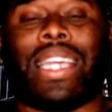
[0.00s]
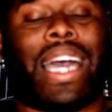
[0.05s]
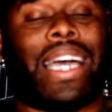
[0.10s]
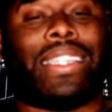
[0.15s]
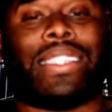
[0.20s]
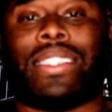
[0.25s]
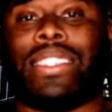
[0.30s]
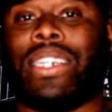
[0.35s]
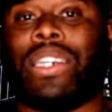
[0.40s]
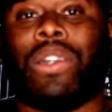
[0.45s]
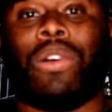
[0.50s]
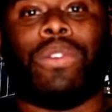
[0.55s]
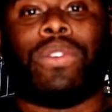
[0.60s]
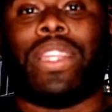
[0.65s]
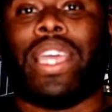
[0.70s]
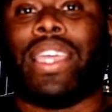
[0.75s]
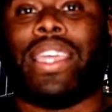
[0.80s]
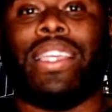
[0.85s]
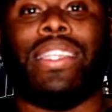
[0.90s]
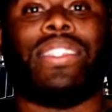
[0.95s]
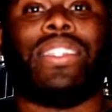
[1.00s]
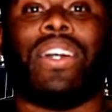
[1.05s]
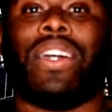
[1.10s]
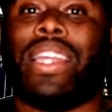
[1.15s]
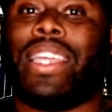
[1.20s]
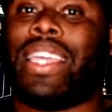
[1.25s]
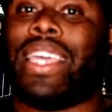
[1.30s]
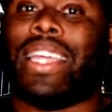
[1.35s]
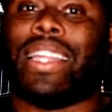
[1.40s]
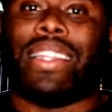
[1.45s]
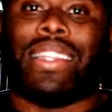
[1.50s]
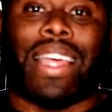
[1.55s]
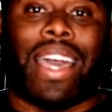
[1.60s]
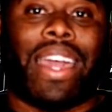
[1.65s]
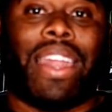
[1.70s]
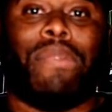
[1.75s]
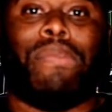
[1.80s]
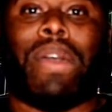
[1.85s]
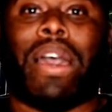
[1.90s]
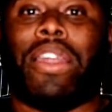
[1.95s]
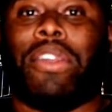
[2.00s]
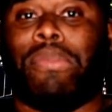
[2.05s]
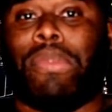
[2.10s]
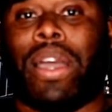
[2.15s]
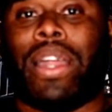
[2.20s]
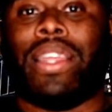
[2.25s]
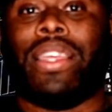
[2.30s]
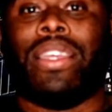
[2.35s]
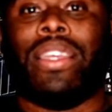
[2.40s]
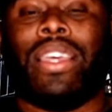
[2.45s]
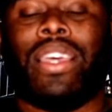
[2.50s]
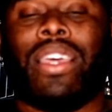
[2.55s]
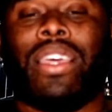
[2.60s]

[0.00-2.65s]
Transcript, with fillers: I still don't think he's going to get that amount of money.